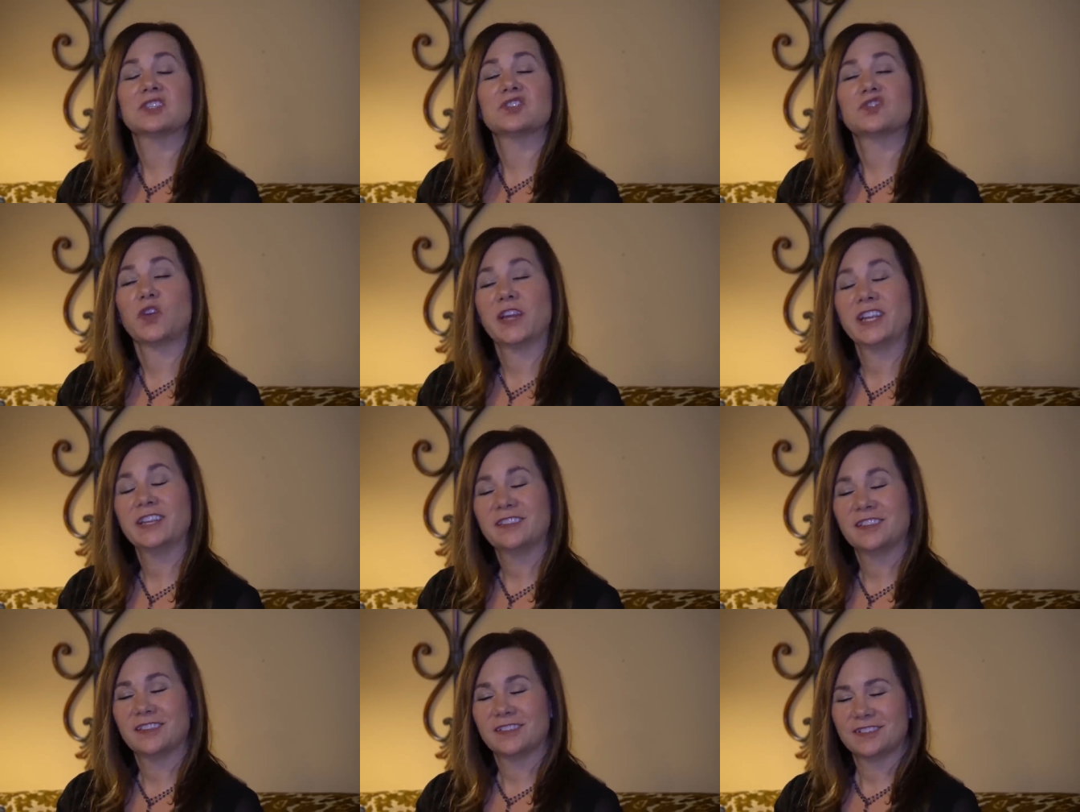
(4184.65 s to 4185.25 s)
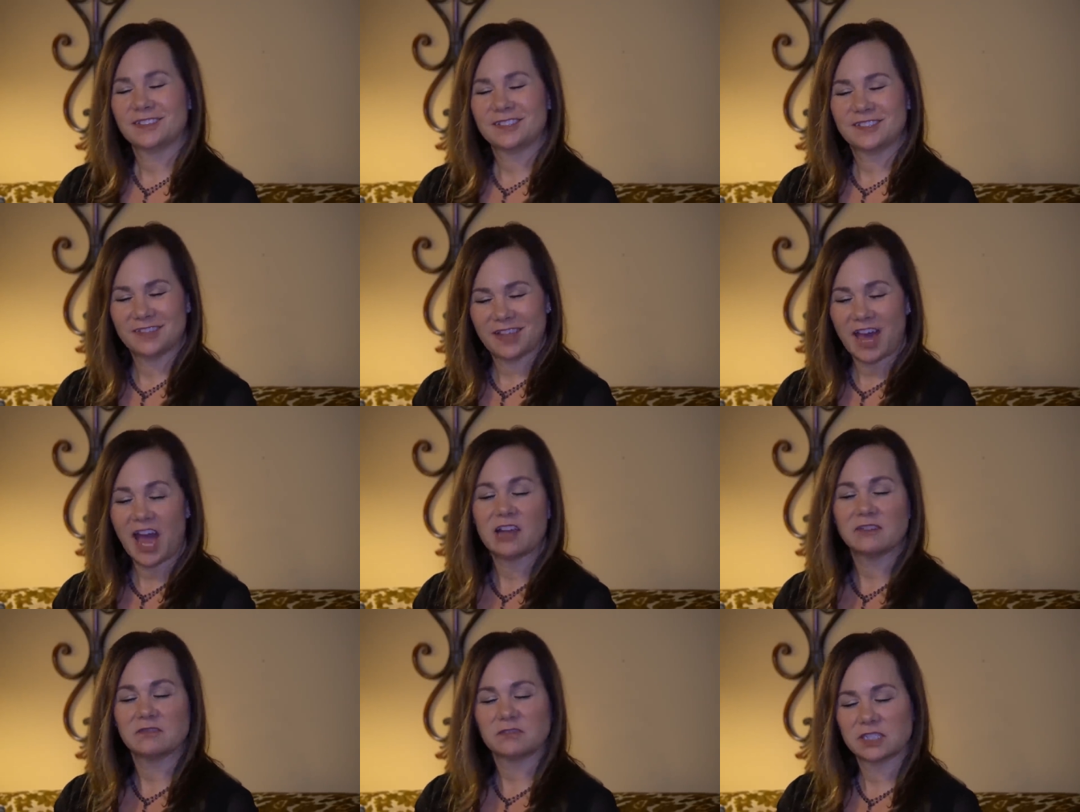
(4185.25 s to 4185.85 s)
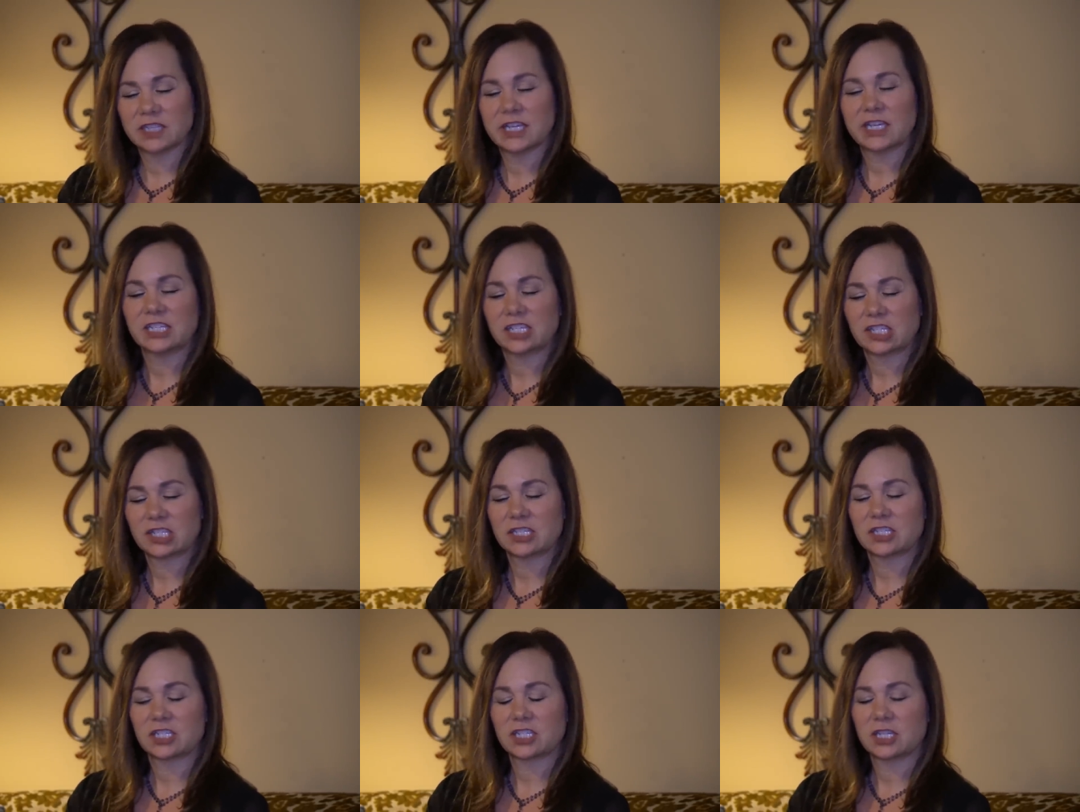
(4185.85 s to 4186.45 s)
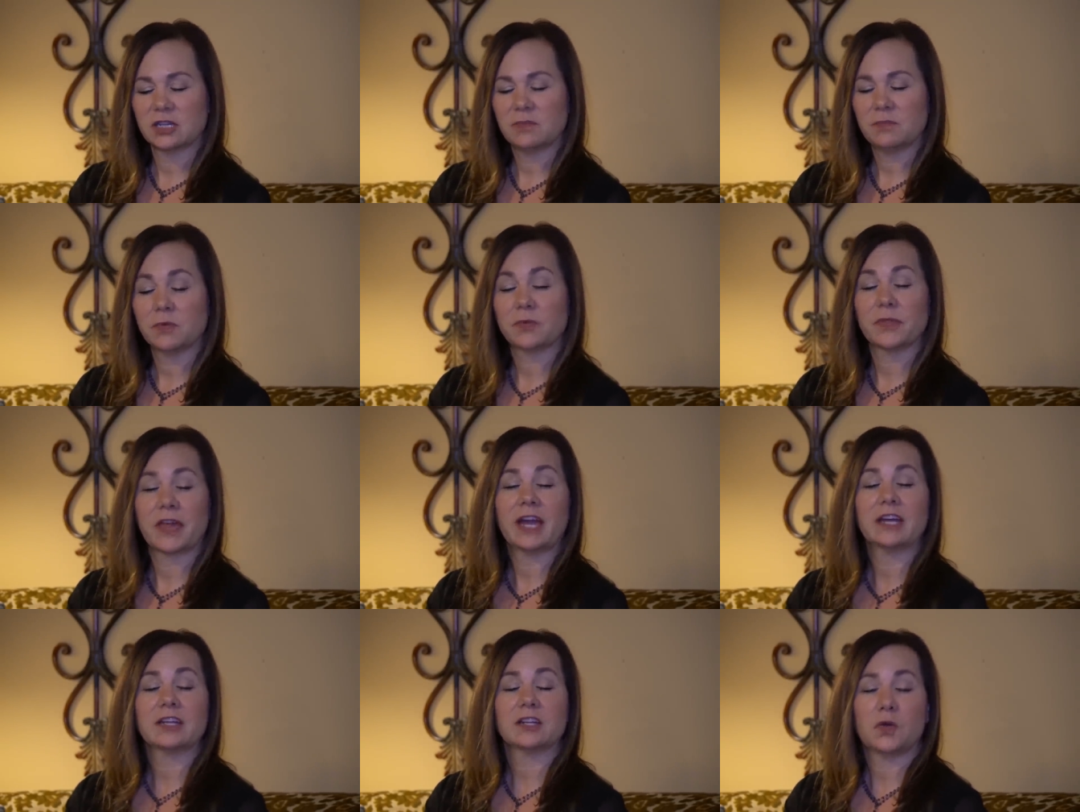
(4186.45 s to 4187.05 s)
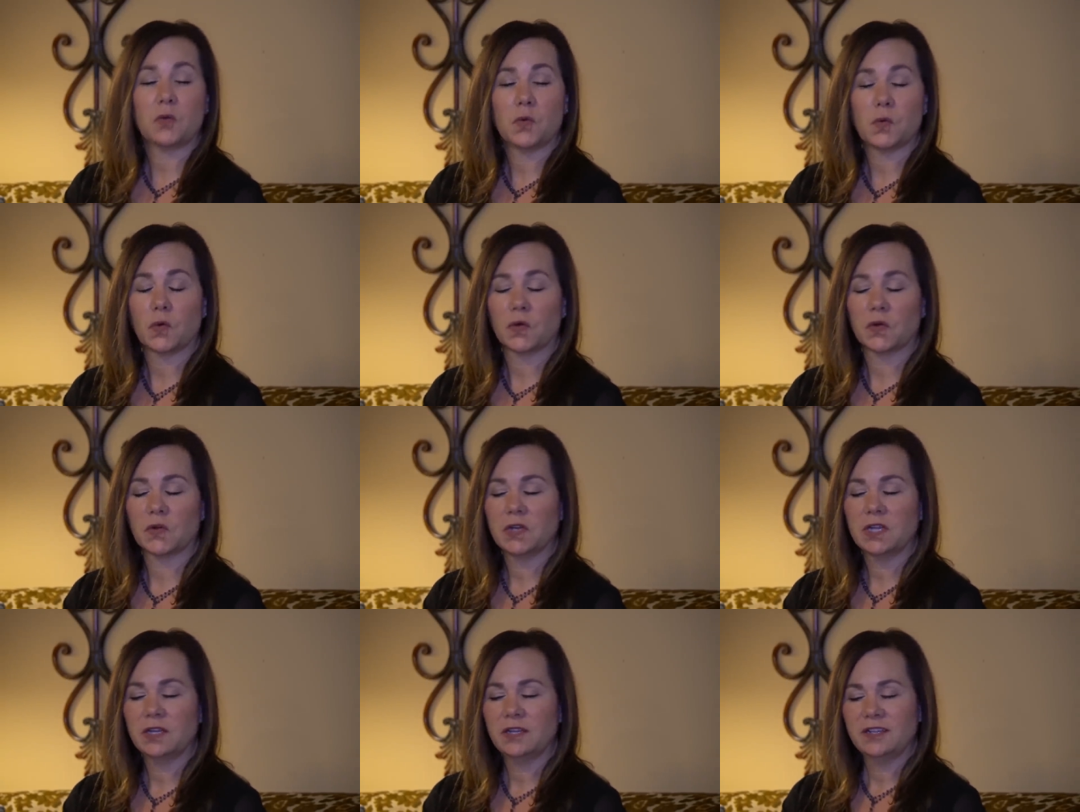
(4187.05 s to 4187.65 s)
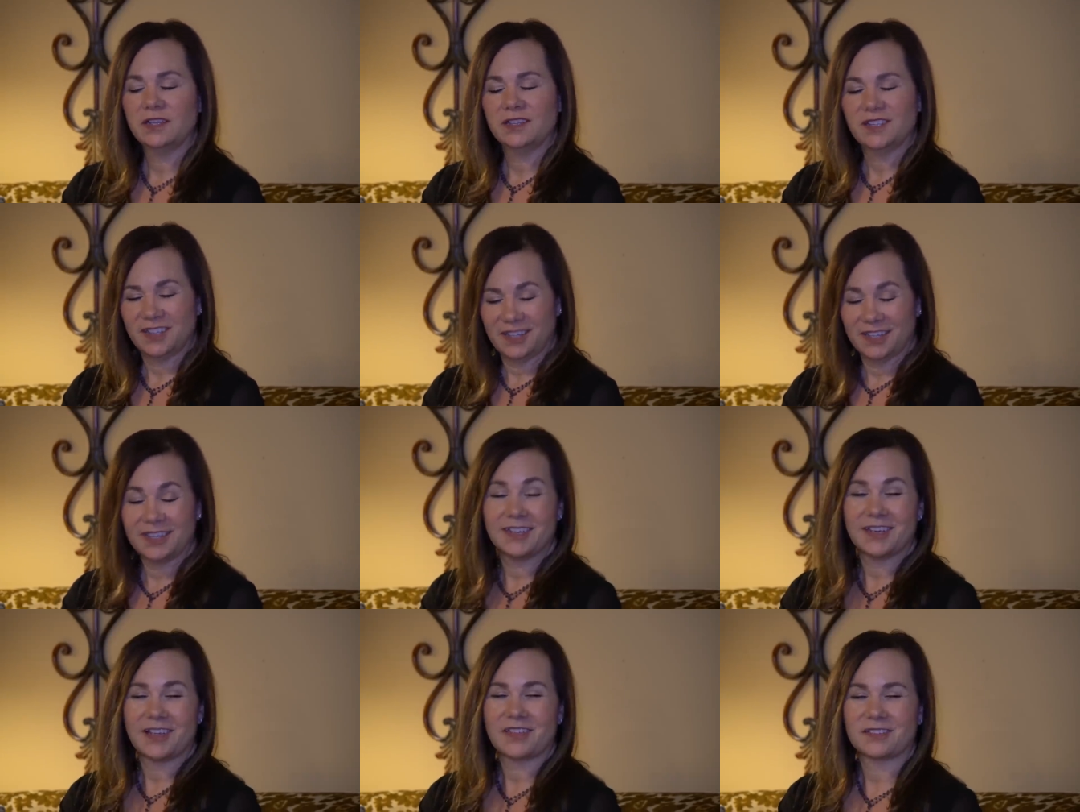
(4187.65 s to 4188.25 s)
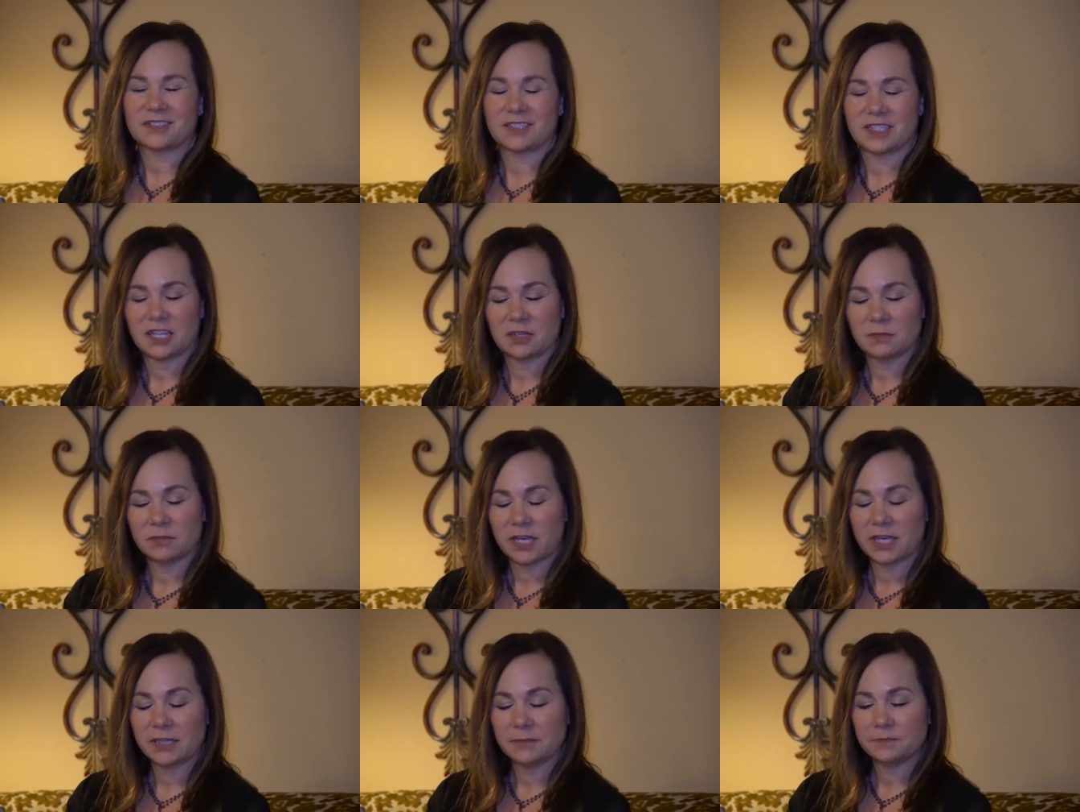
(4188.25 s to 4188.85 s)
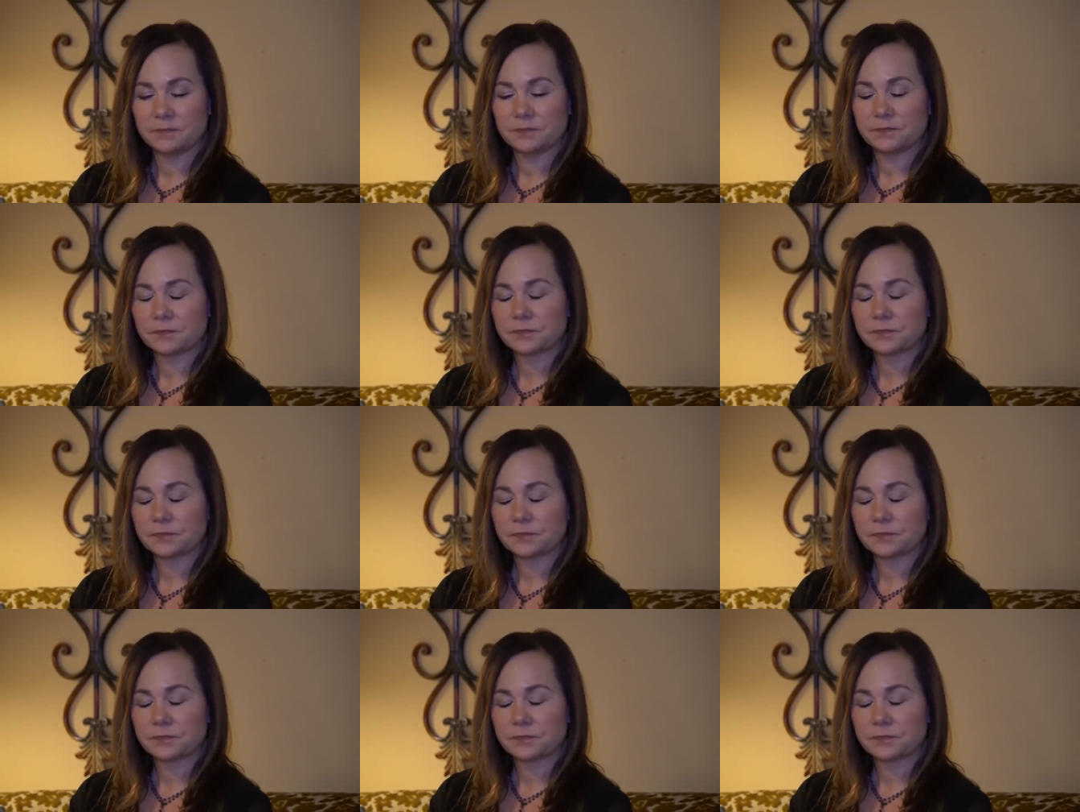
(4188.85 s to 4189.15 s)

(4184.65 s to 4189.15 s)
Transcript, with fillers: strengthened that relationship or that cord in another timeline.